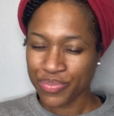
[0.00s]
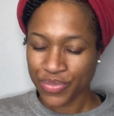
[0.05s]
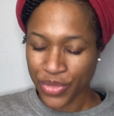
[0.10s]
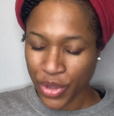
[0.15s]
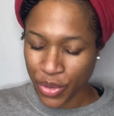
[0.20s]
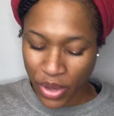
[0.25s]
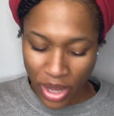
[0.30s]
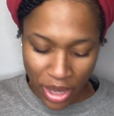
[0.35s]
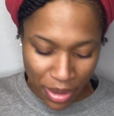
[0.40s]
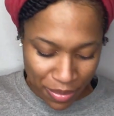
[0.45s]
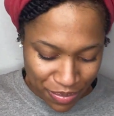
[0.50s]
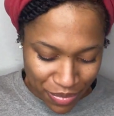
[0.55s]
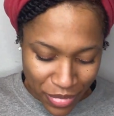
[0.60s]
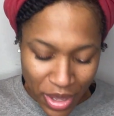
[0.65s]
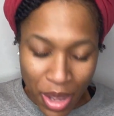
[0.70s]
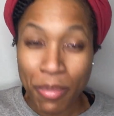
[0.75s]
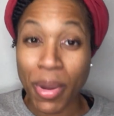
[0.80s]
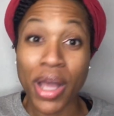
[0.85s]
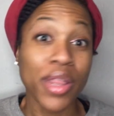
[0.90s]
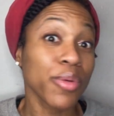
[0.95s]
Okay.
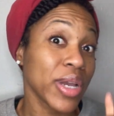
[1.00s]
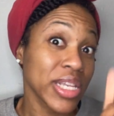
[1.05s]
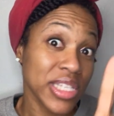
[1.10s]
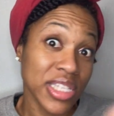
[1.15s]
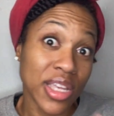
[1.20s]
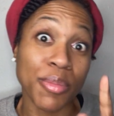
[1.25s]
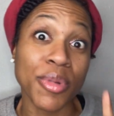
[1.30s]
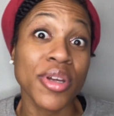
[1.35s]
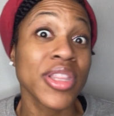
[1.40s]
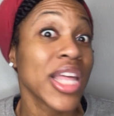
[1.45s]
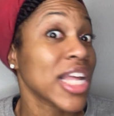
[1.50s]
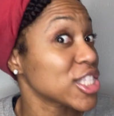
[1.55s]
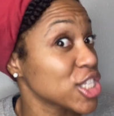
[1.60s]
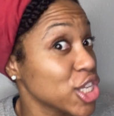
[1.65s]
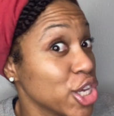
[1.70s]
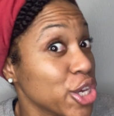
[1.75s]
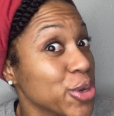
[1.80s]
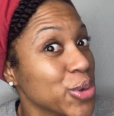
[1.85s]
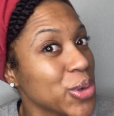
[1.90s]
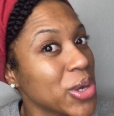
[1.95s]
By the way, Summer, that's
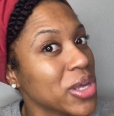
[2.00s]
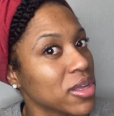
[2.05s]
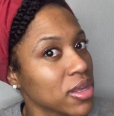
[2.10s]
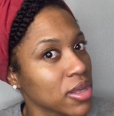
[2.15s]
you.